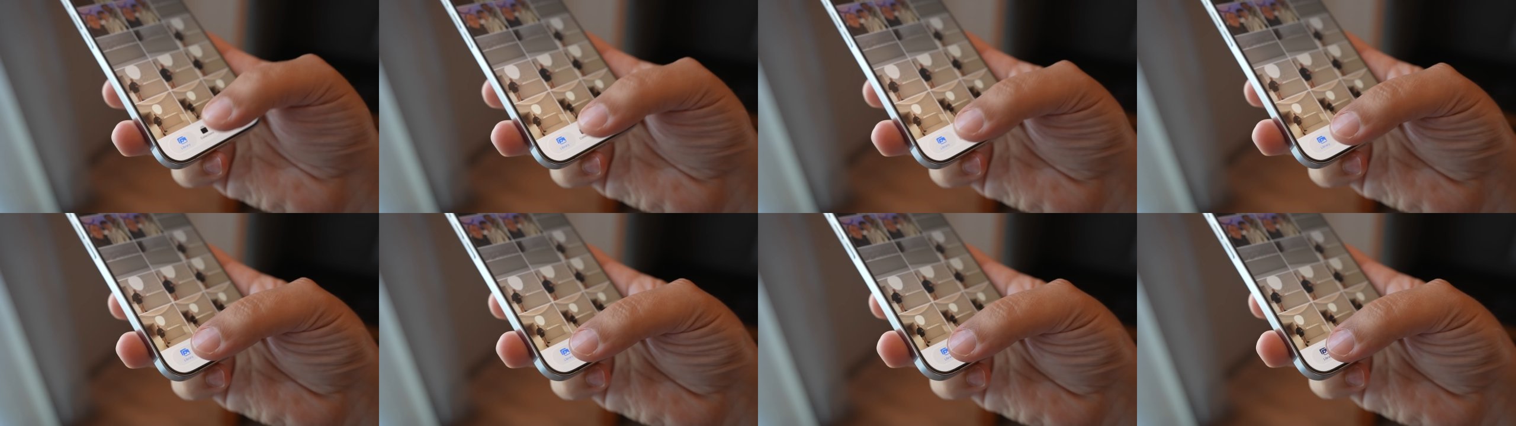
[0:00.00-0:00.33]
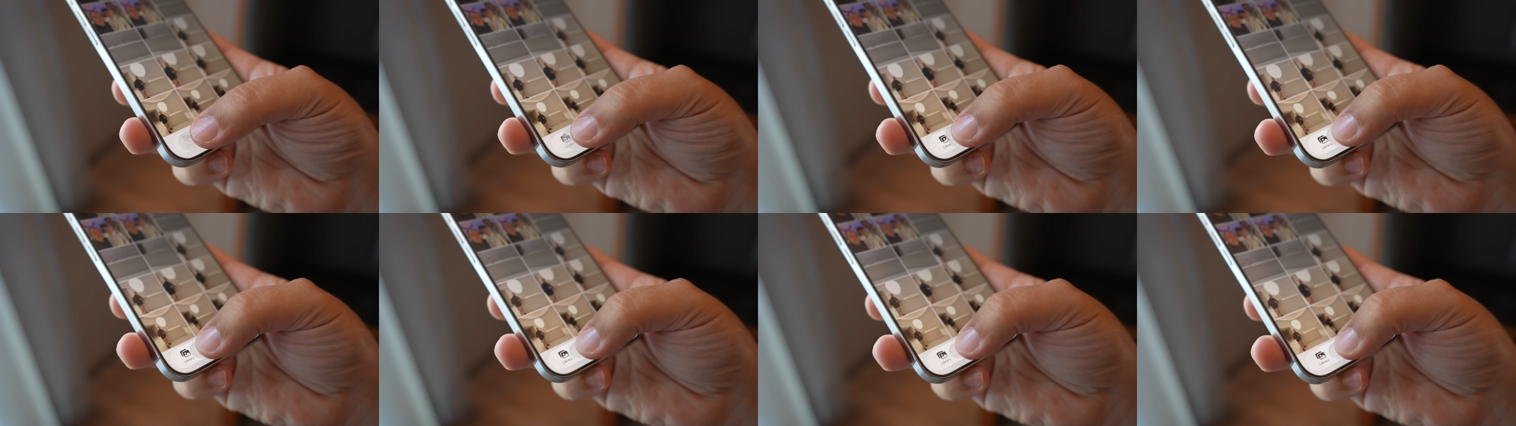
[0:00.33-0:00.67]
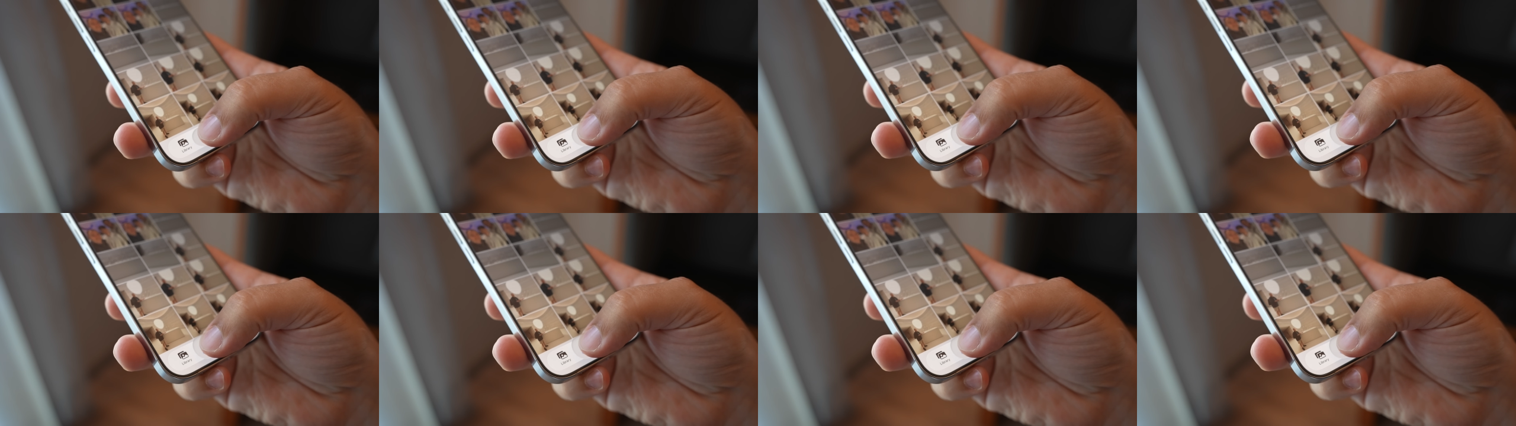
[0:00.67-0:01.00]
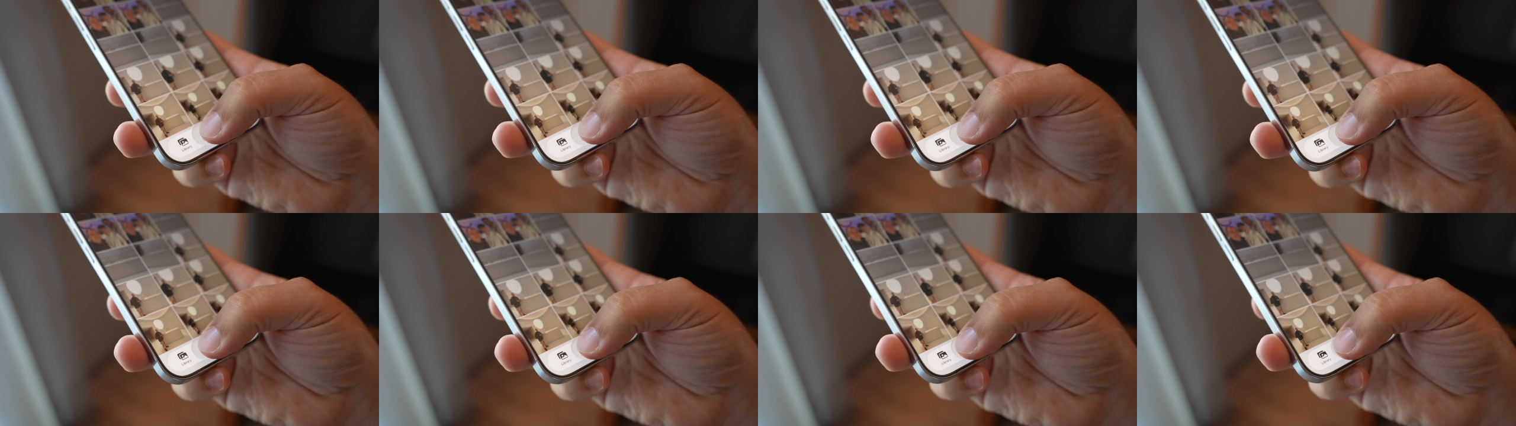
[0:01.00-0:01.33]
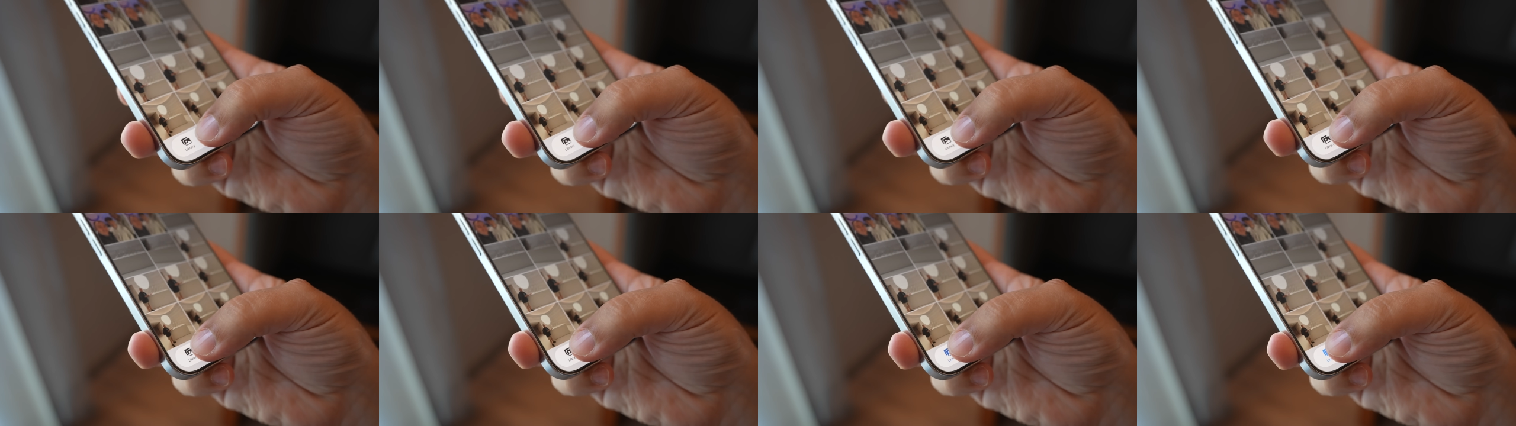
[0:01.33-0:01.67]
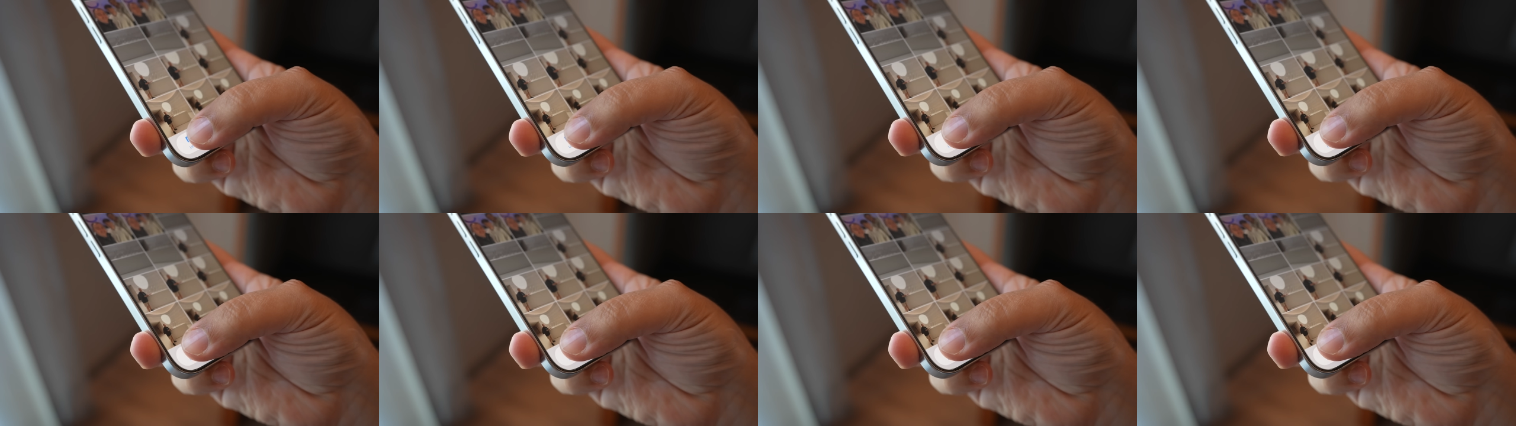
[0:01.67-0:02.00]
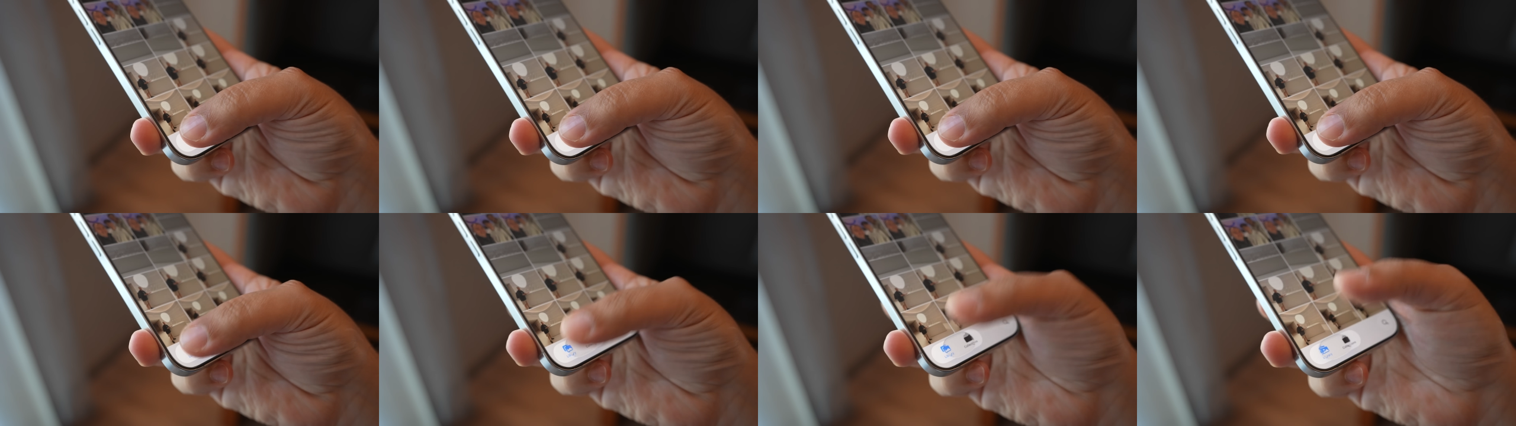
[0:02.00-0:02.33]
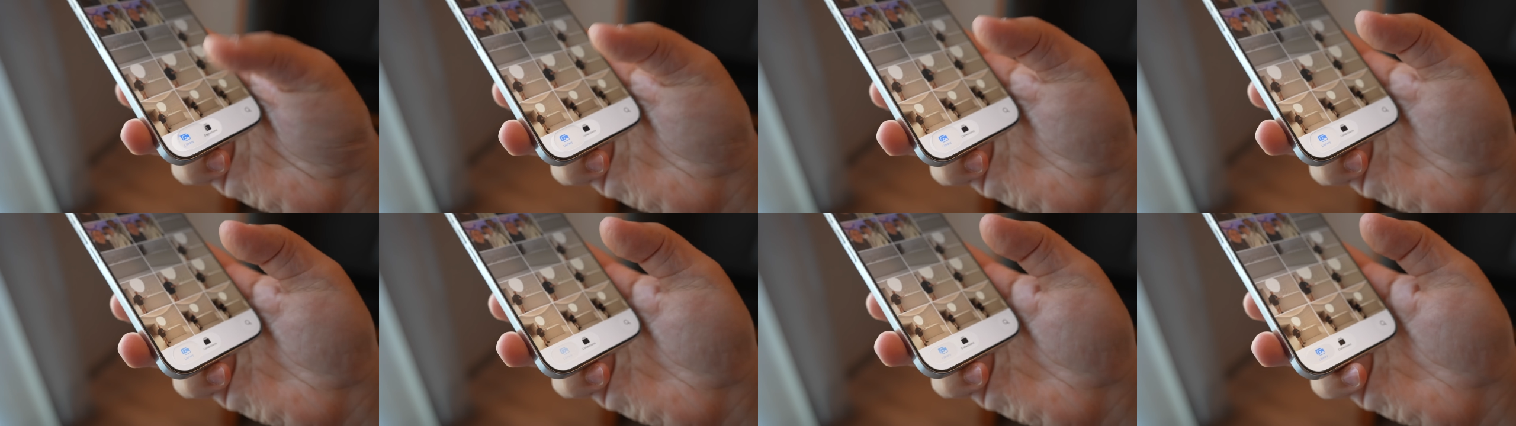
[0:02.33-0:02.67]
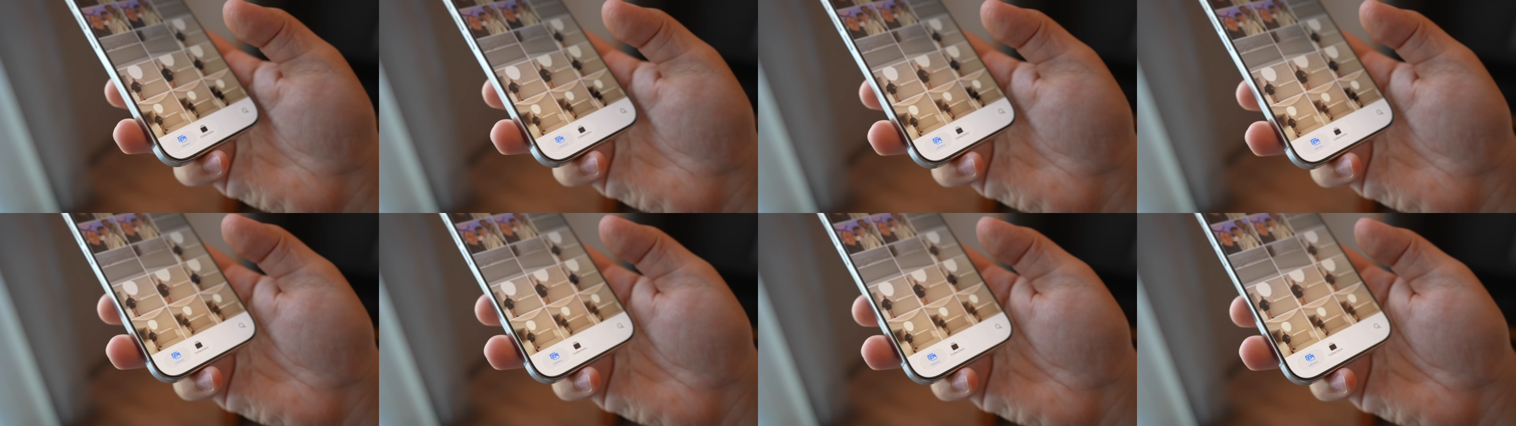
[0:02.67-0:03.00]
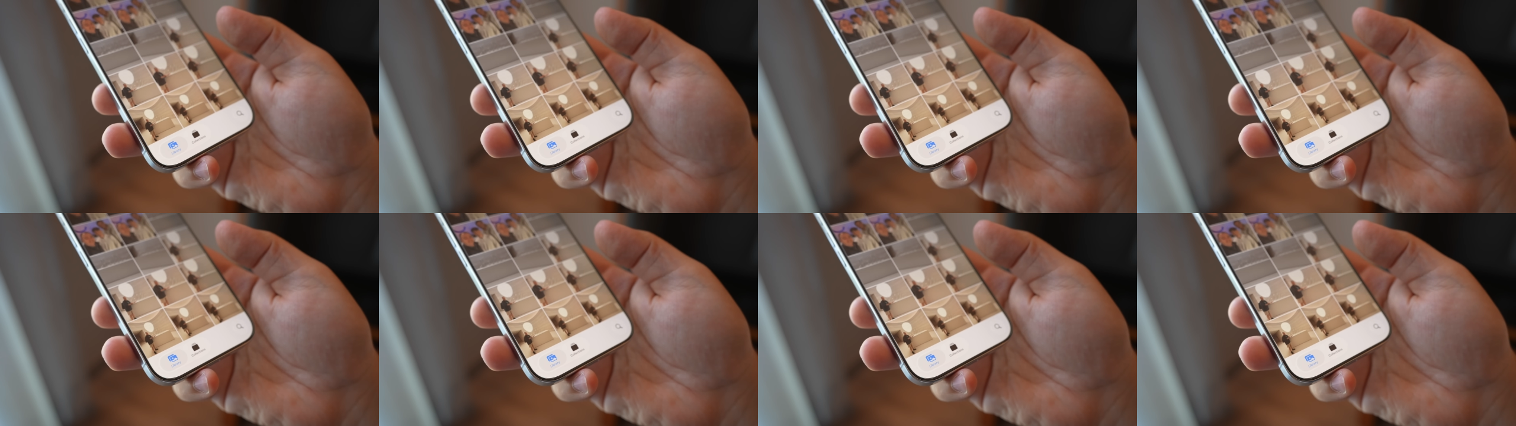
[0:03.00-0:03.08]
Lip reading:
Nobody's mouth can be seen.